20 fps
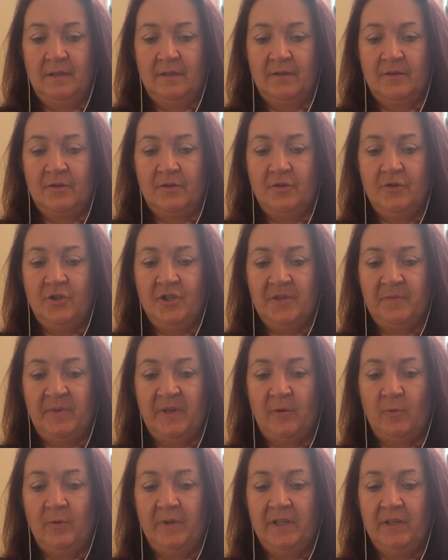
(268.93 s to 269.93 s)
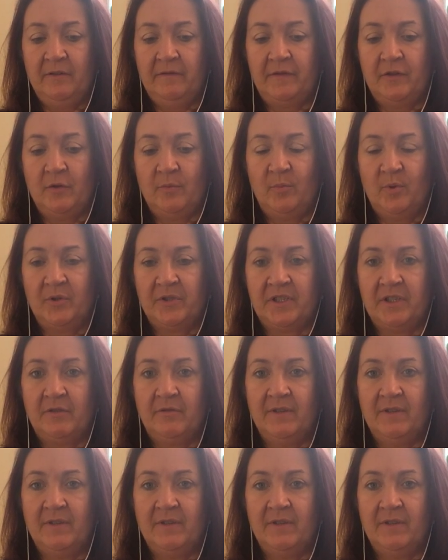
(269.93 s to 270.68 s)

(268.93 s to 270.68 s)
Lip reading: So just be aware of your body